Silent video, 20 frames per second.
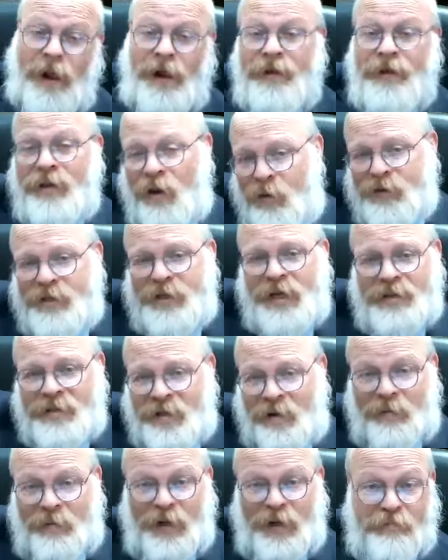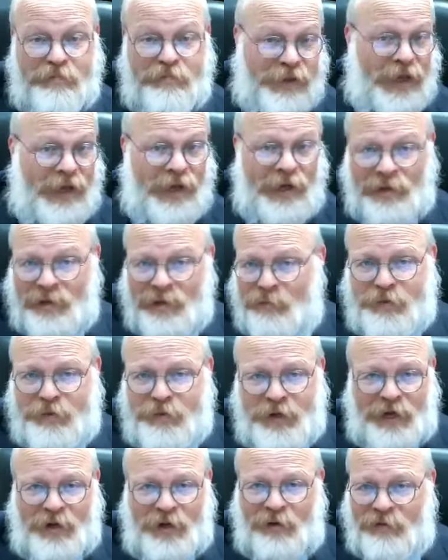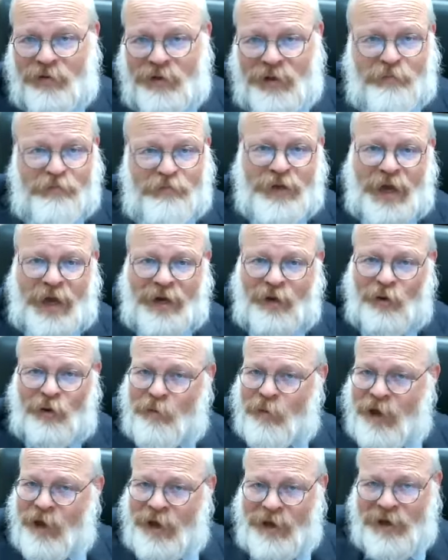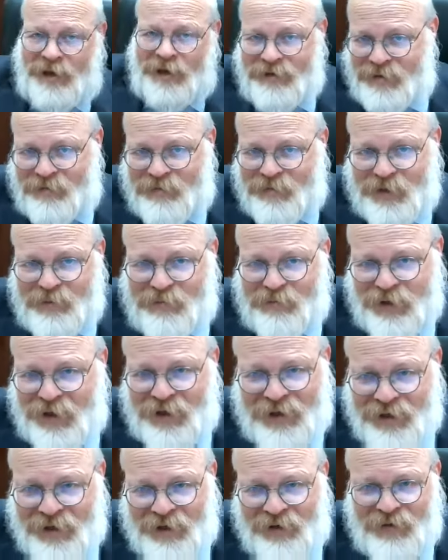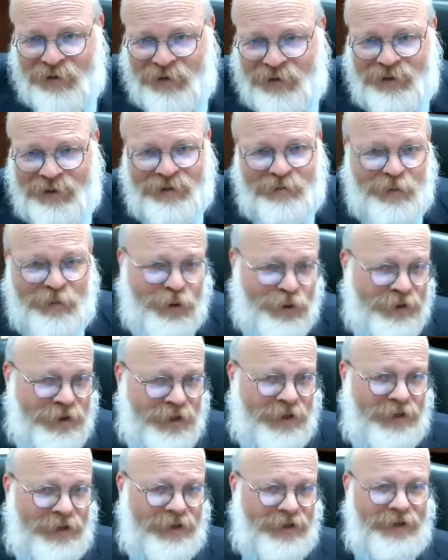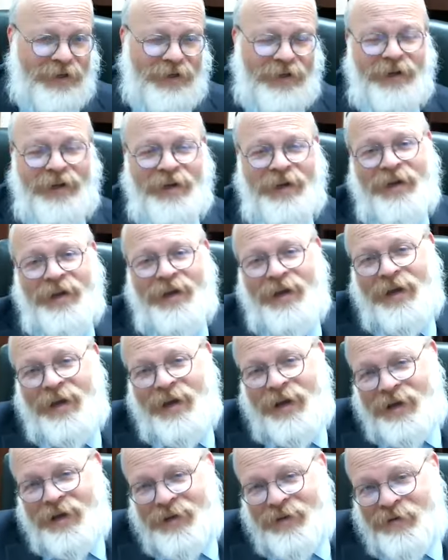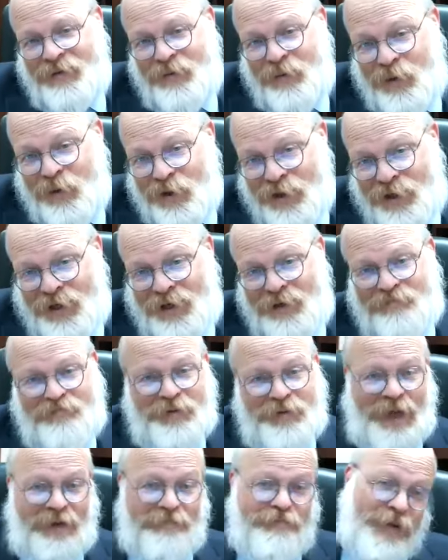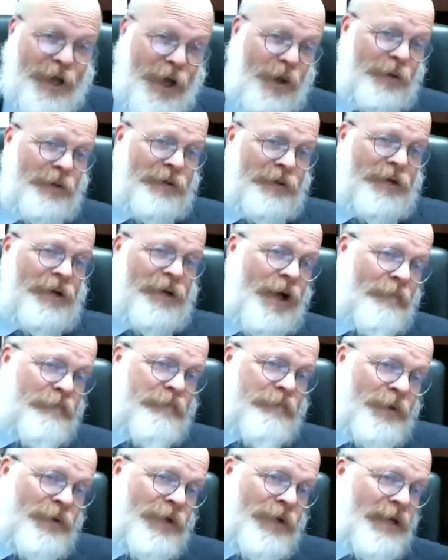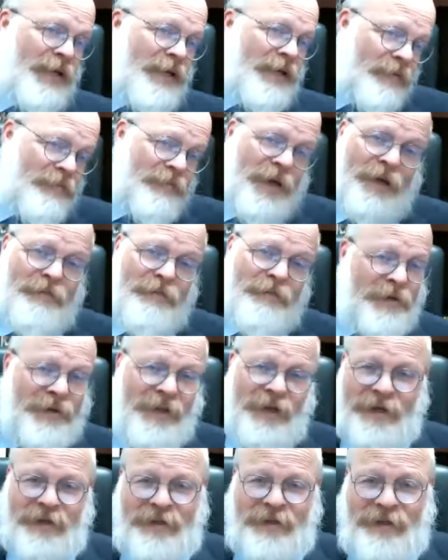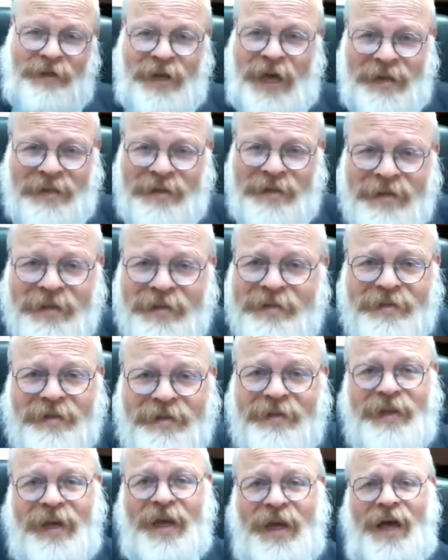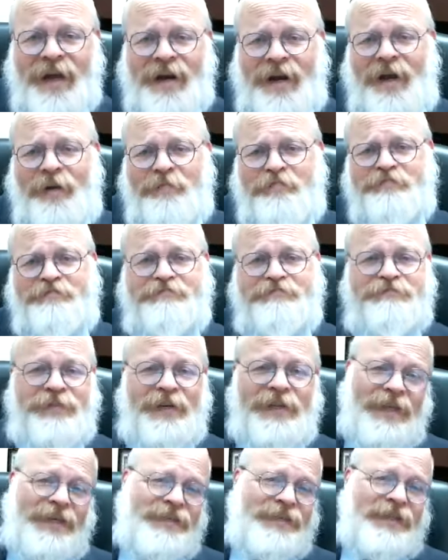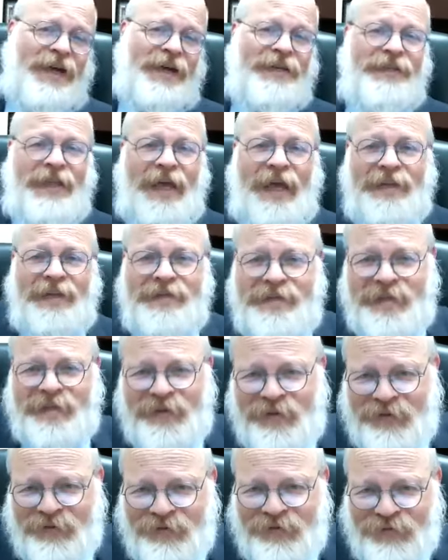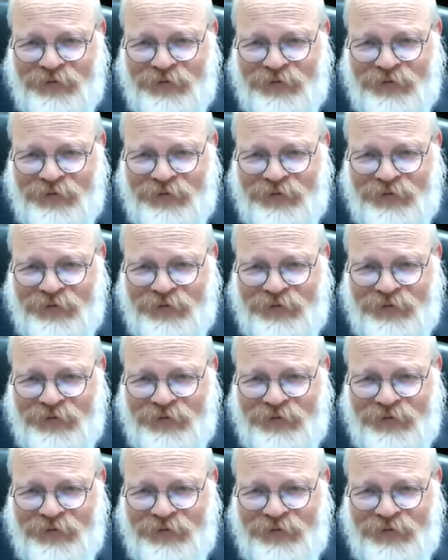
And they always had somebody playing the piano, the piano man or something playing over this music. And when we were there, perhaps an older couple, like maybe like in the 90s, they, they got up and they started dancing.